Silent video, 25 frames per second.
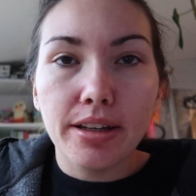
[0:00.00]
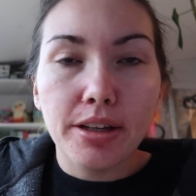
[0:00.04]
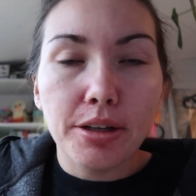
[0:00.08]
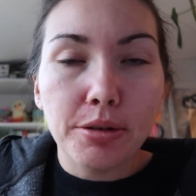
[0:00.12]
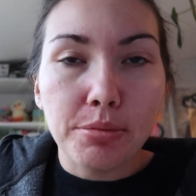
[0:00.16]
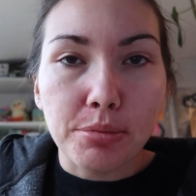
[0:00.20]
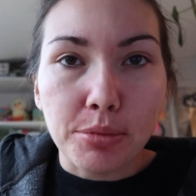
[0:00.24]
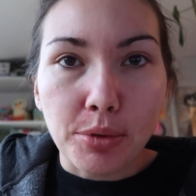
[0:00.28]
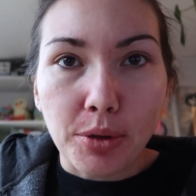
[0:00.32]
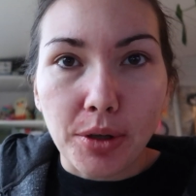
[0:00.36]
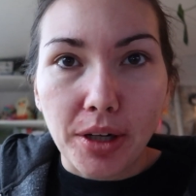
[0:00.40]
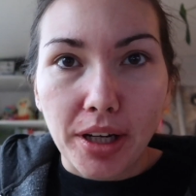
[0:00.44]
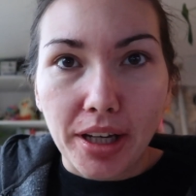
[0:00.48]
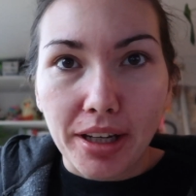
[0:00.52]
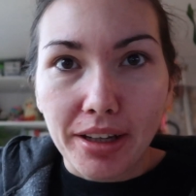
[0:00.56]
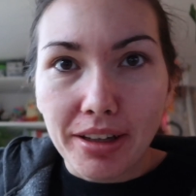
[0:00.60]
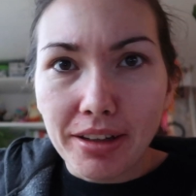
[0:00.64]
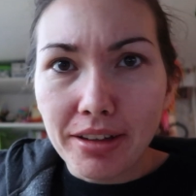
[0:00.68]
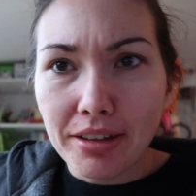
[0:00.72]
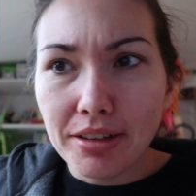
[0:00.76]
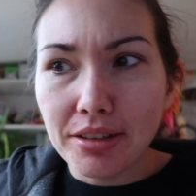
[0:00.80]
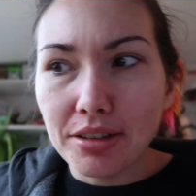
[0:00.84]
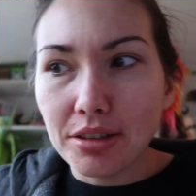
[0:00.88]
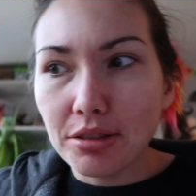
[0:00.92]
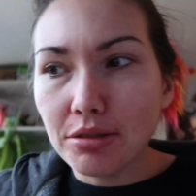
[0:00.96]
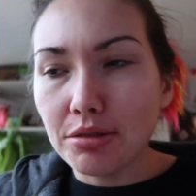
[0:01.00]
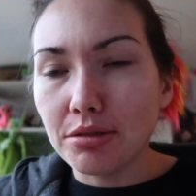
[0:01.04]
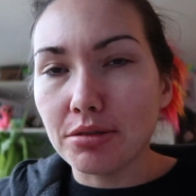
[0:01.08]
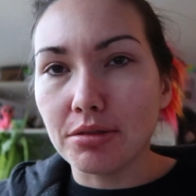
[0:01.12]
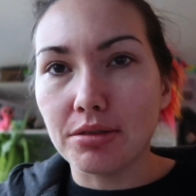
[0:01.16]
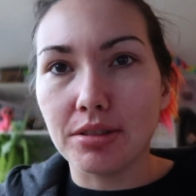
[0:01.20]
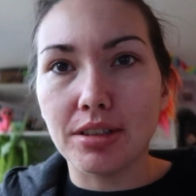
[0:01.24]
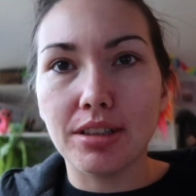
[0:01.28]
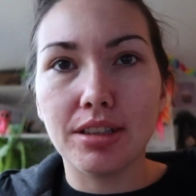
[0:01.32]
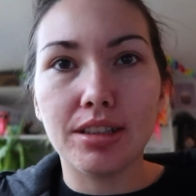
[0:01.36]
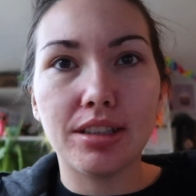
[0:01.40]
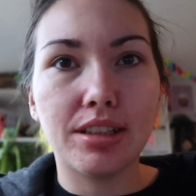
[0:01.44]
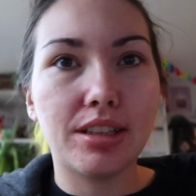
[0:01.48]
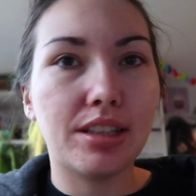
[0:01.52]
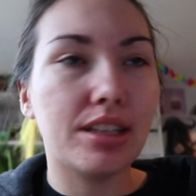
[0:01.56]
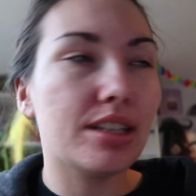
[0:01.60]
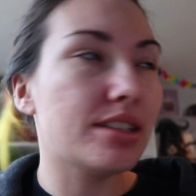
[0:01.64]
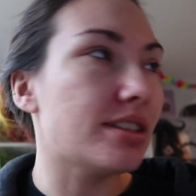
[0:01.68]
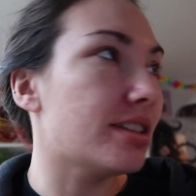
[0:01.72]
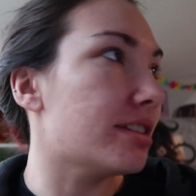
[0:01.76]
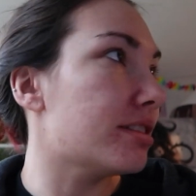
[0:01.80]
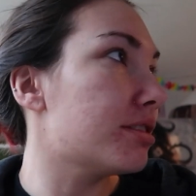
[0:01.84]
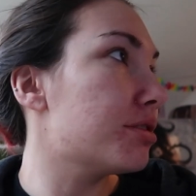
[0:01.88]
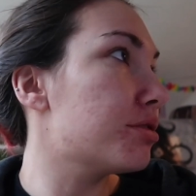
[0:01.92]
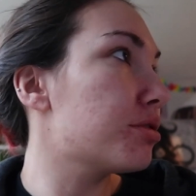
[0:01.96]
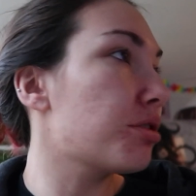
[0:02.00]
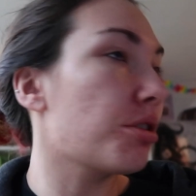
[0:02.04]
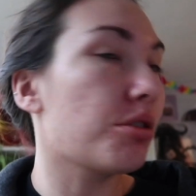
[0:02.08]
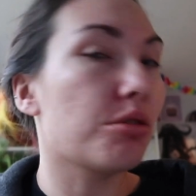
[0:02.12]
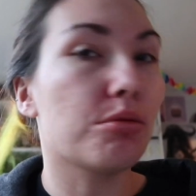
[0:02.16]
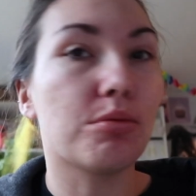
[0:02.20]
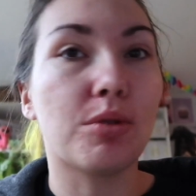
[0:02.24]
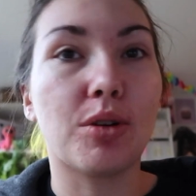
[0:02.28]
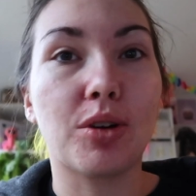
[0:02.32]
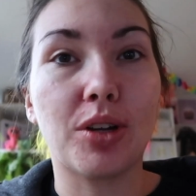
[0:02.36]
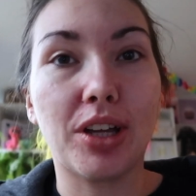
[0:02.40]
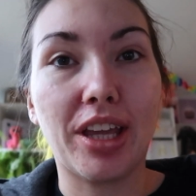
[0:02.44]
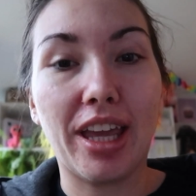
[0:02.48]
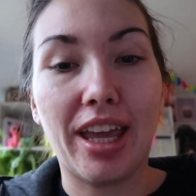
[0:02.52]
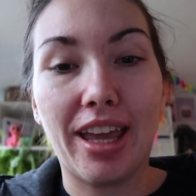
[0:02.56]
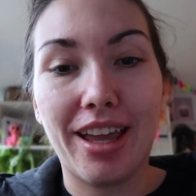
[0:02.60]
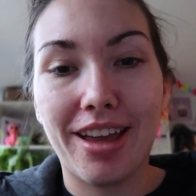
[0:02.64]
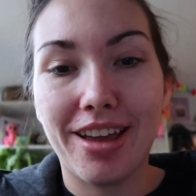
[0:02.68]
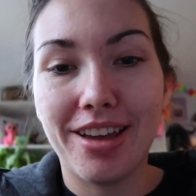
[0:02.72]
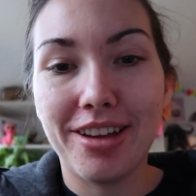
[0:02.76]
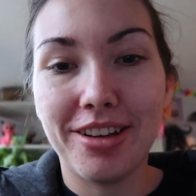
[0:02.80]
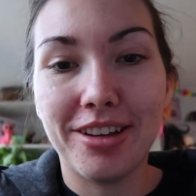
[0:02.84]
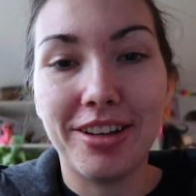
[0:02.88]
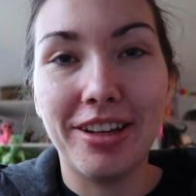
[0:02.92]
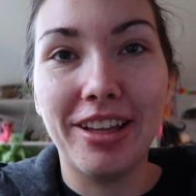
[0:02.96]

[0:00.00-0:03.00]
Good morning. Oh, this is so wonky.